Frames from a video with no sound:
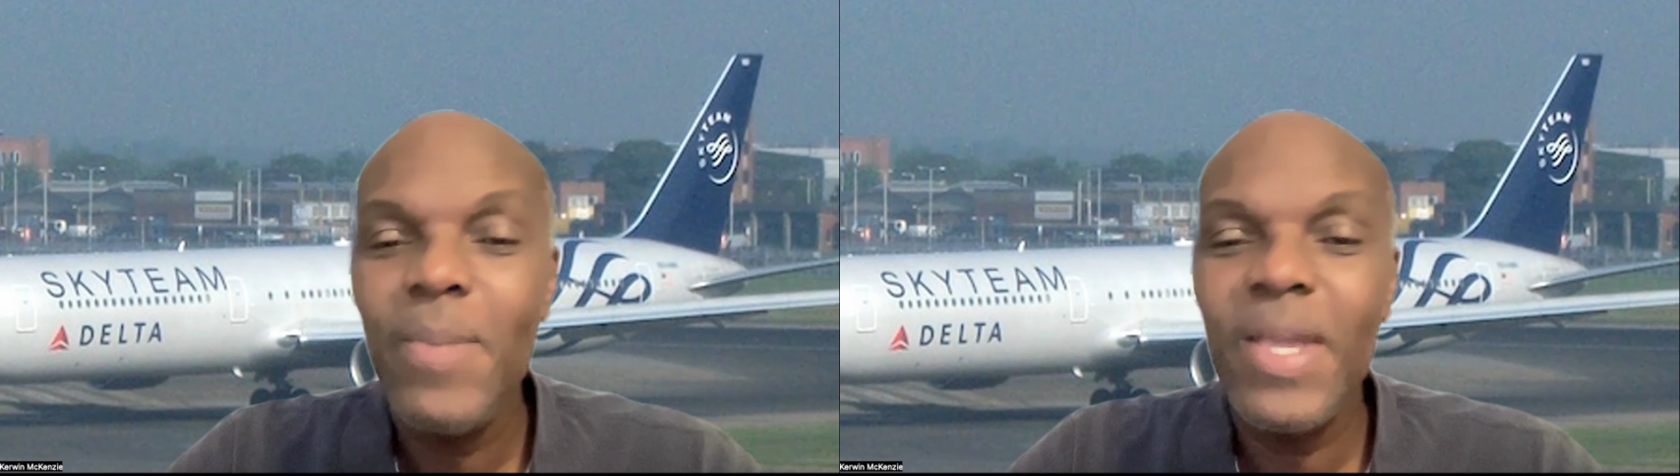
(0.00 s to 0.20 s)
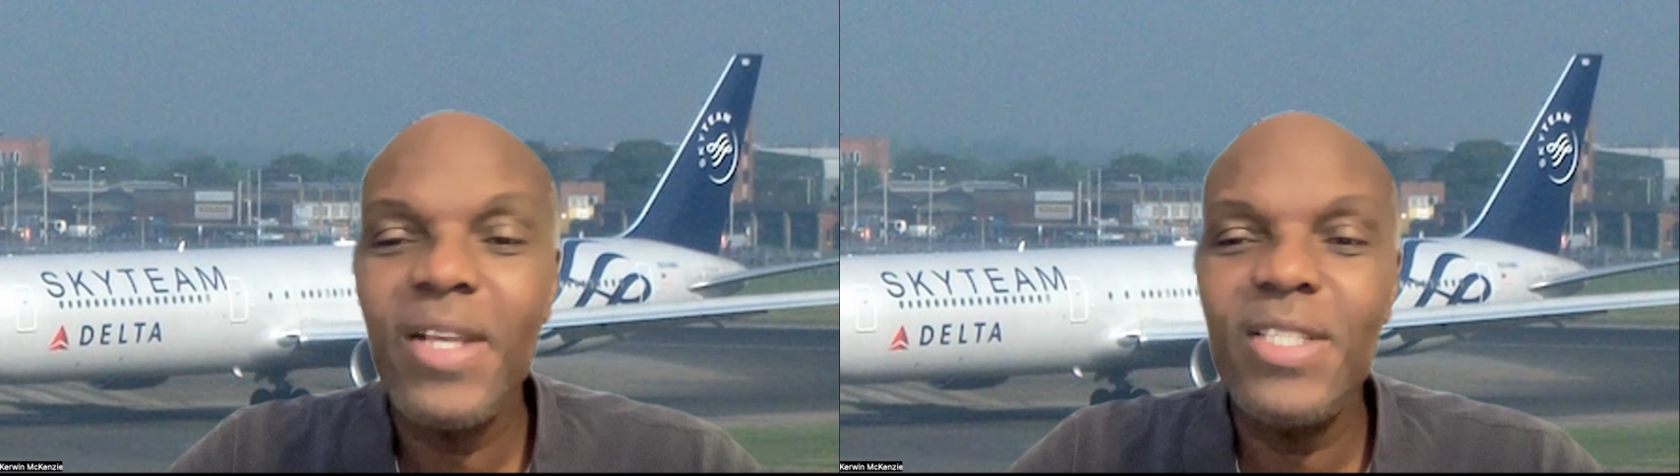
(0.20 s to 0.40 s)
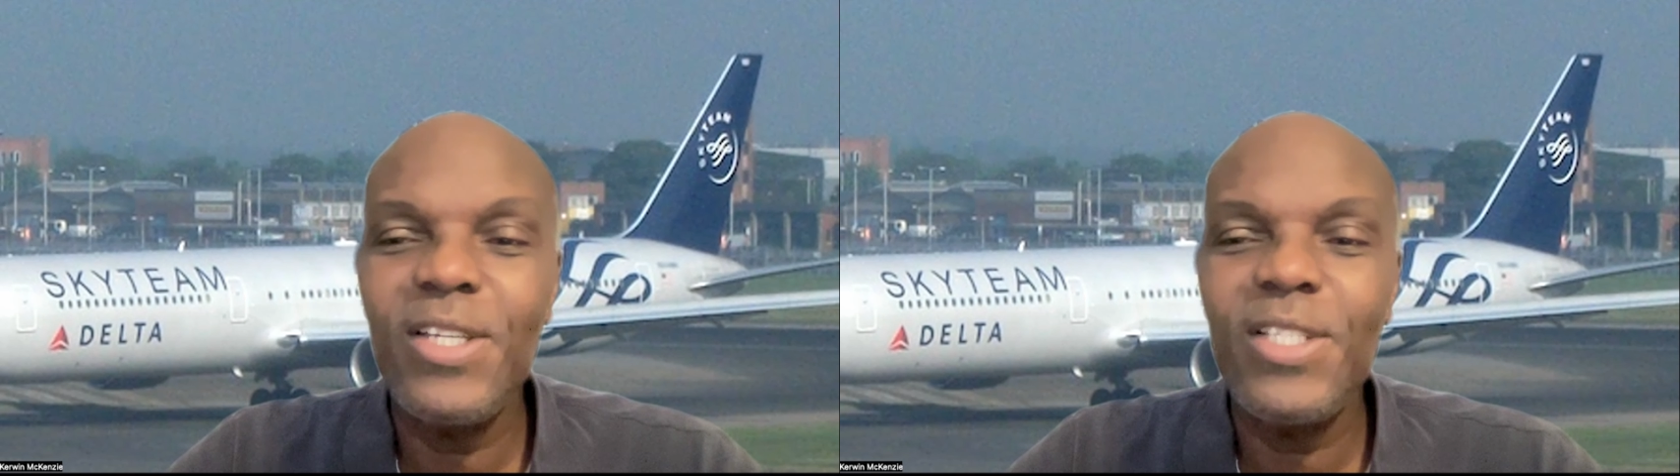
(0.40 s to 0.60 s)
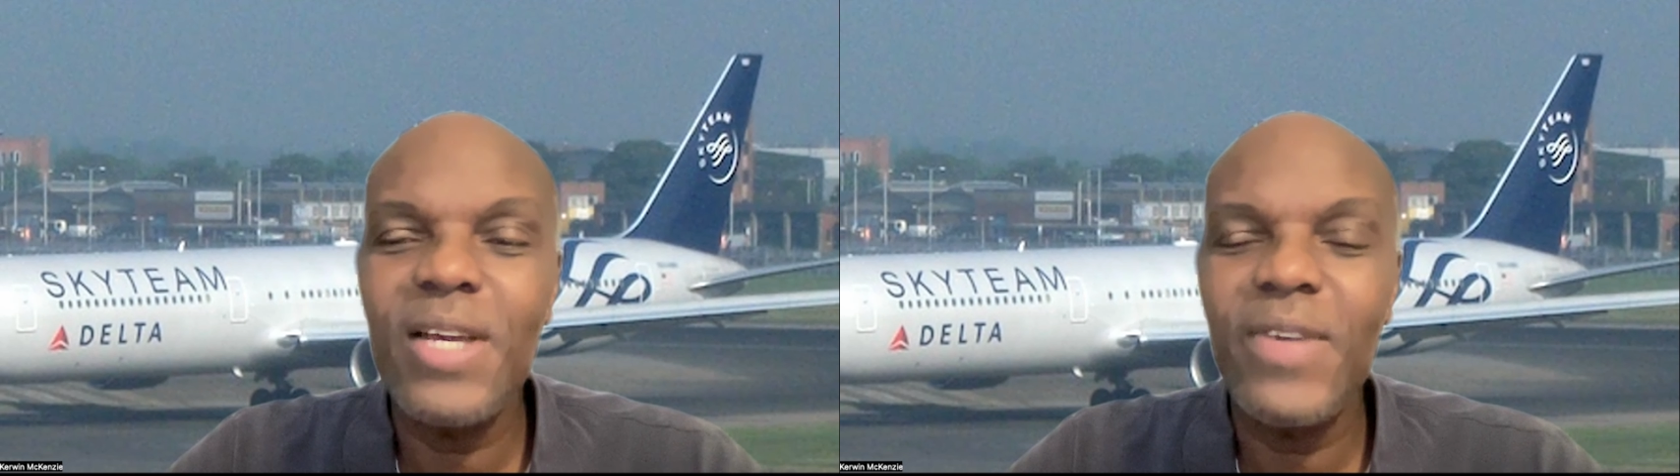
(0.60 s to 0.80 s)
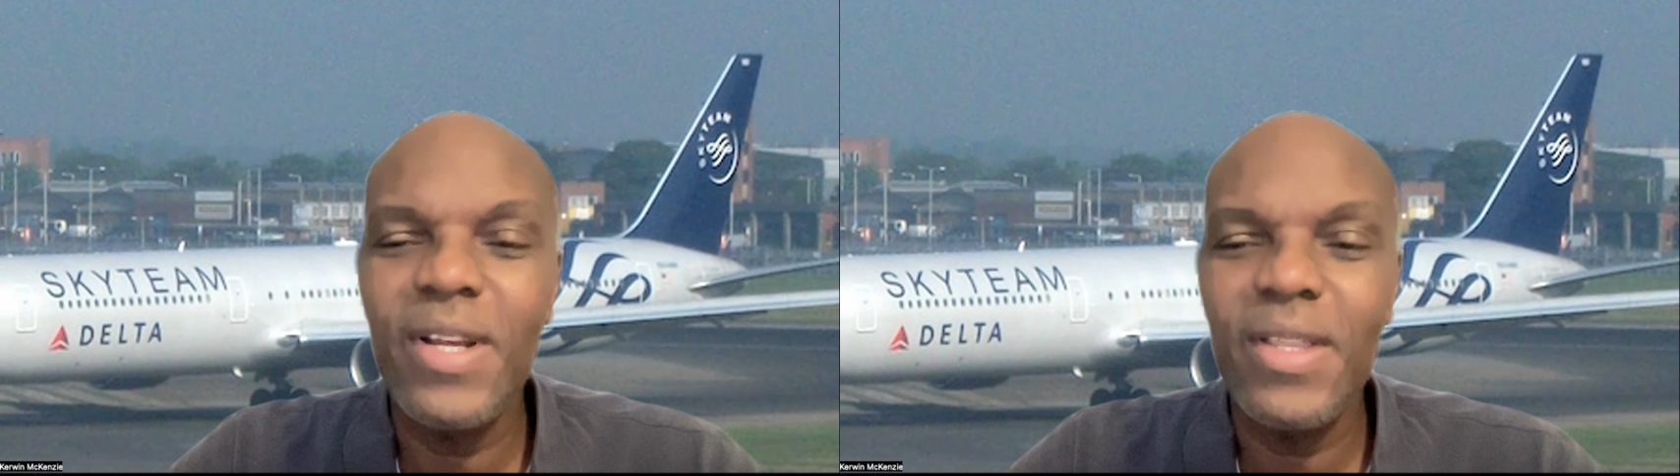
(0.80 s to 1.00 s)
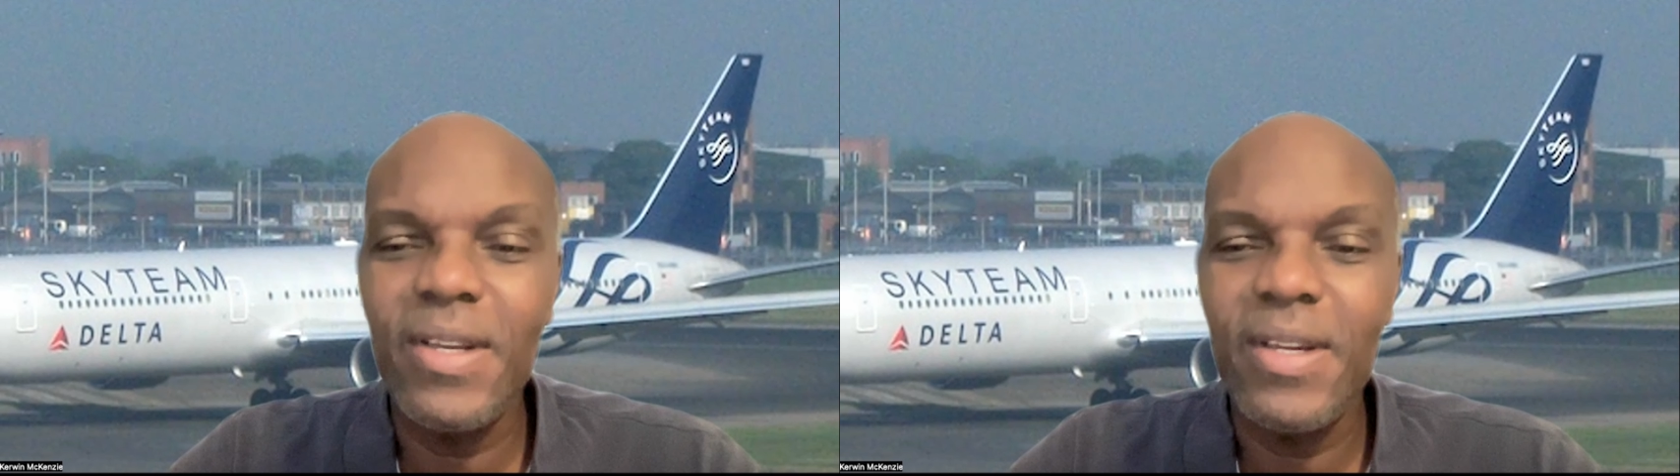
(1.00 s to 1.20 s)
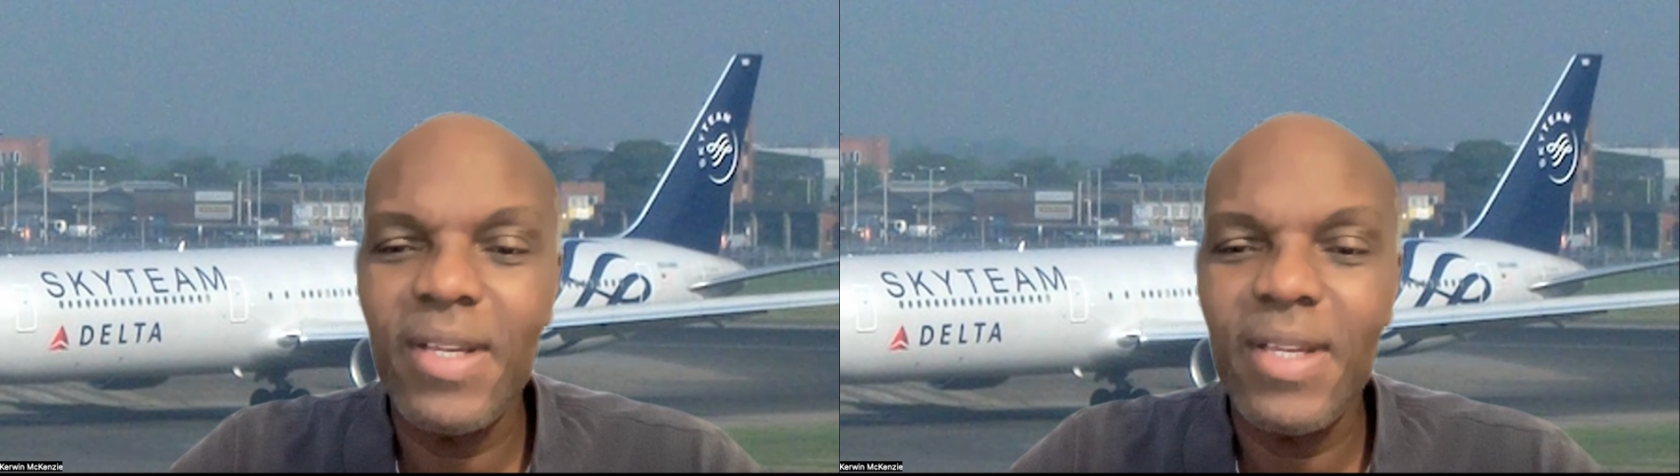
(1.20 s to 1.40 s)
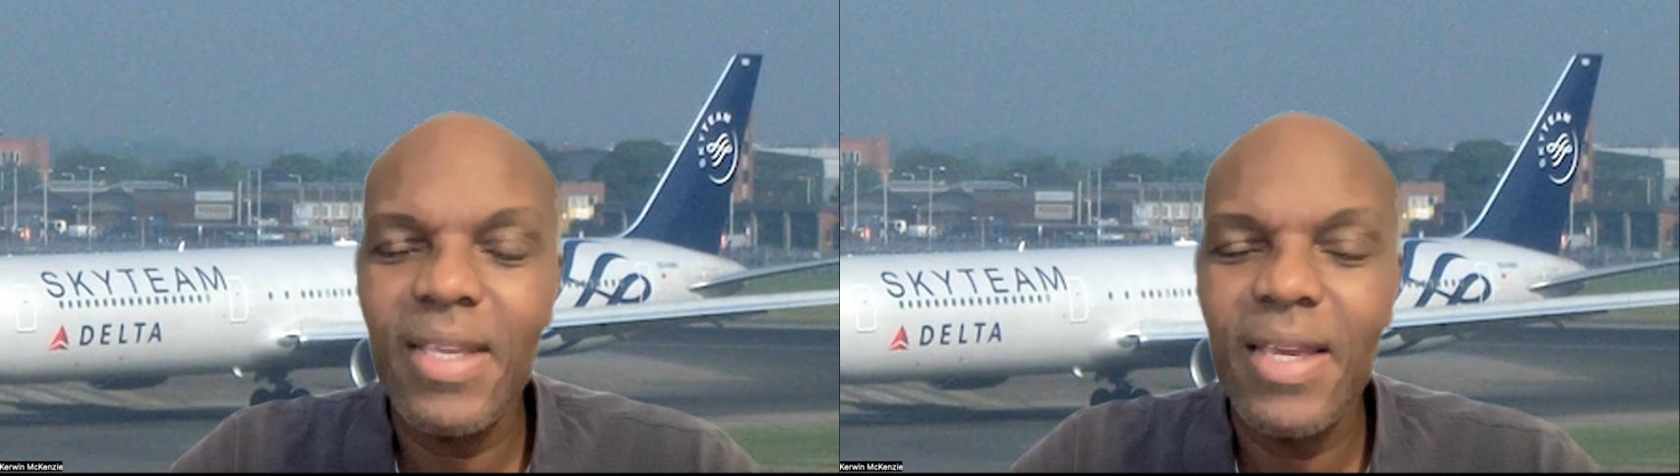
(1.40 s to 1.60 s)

because they also have another